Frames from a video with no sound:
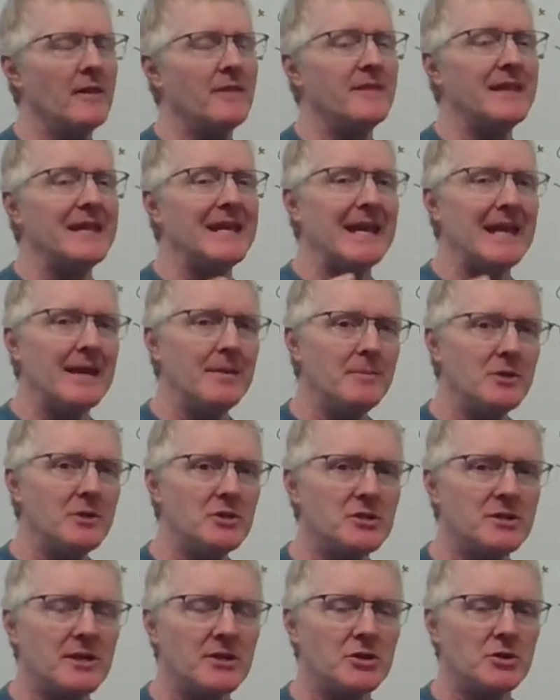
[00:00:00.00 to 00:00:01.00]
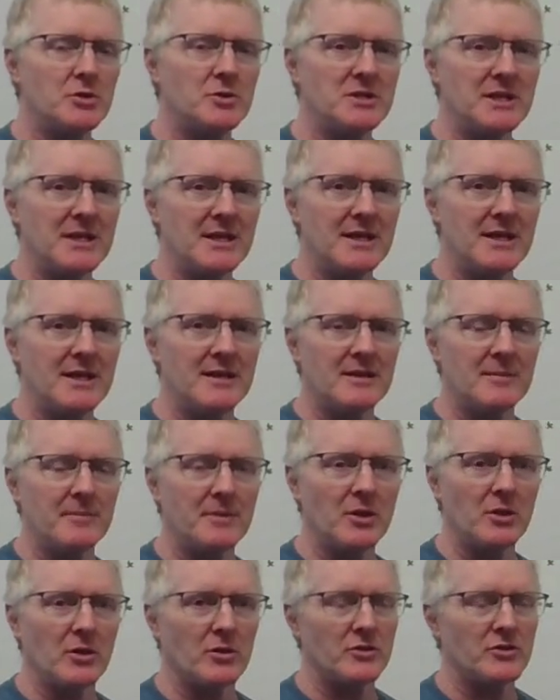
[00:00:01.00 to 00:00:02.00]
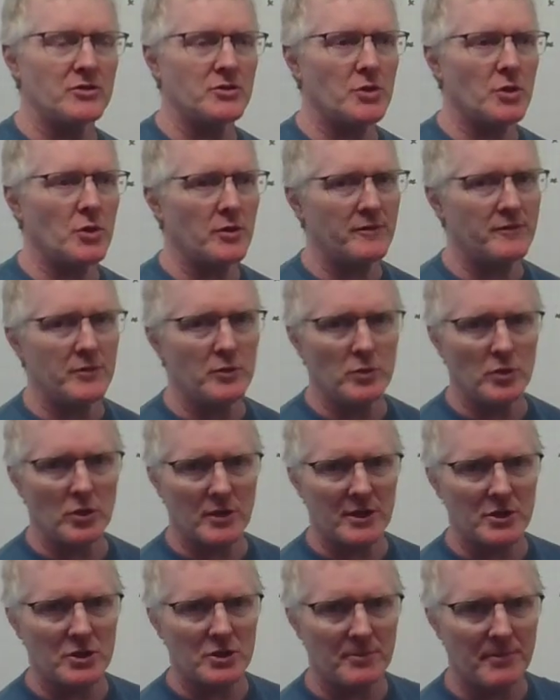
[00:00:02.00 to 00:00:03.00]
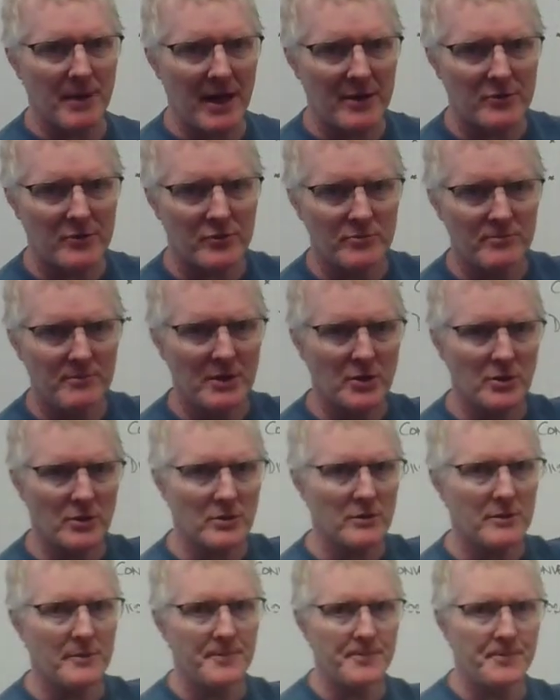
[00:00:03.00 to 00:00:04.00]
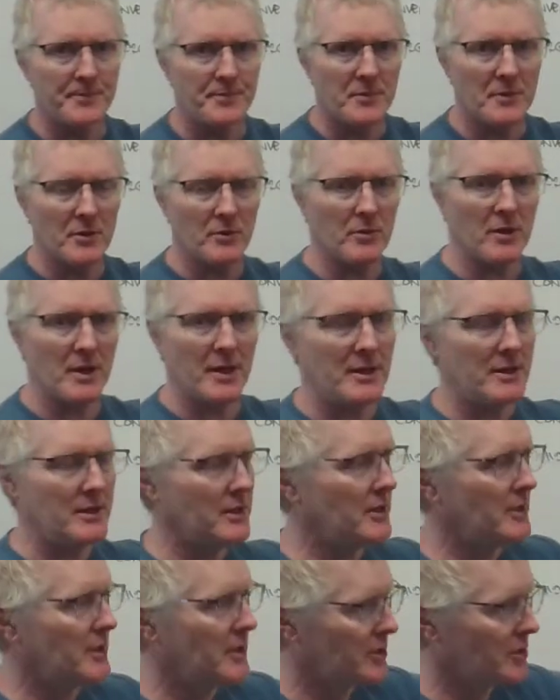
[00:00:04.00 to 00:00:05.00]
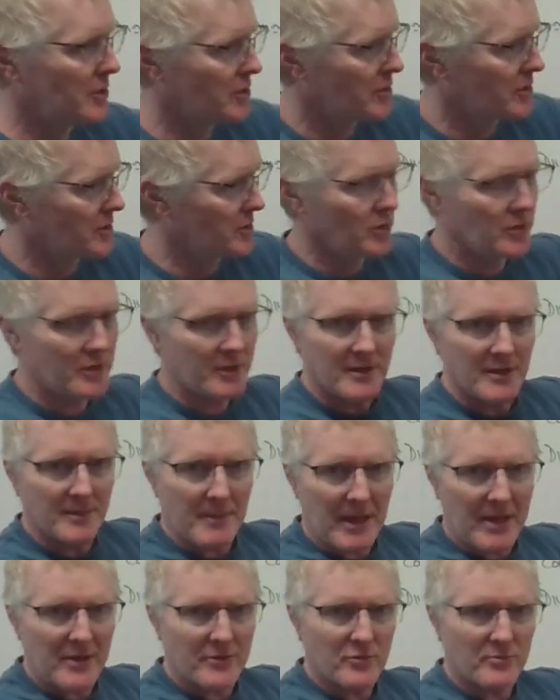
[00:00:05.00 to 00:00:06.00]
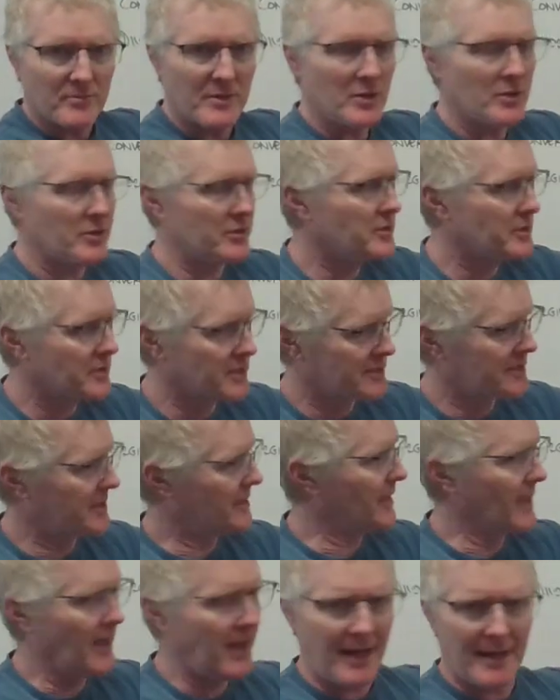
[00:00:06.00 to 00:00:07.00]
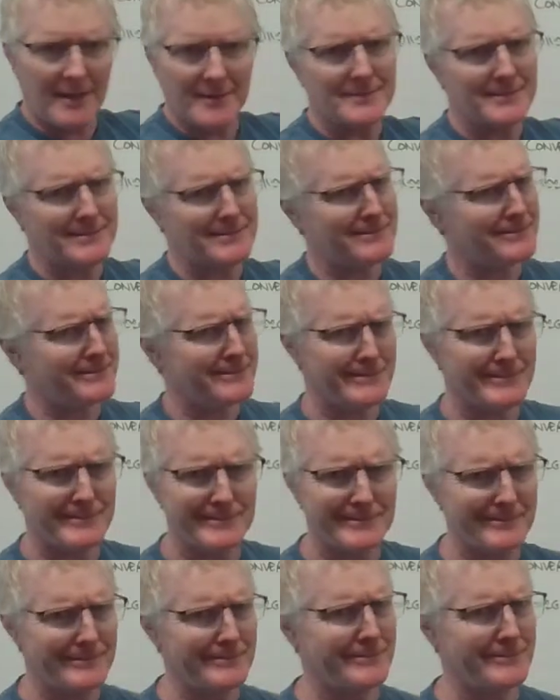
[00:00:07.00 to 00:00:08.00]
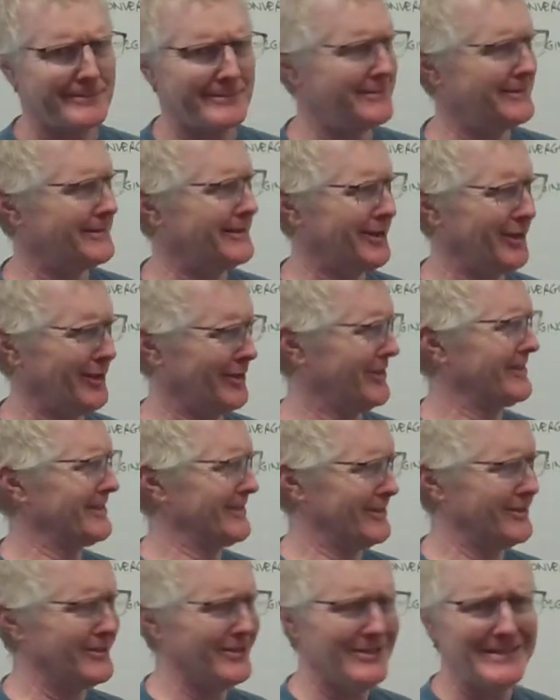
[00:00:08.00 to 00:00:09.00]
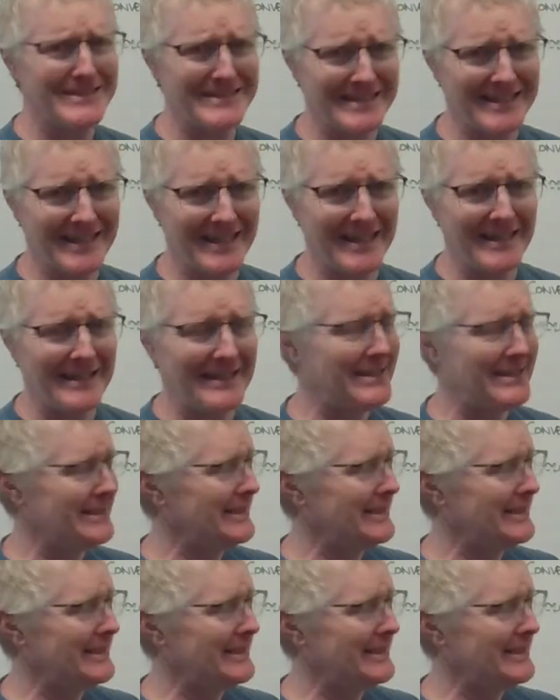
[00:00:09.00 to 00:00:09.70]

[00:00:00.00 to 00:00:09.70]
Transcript: The image that you see in the mirror, so if you look in your bathroom mirror, right, you're going to look in the bathroom mirror and you can say, ha, looking good today.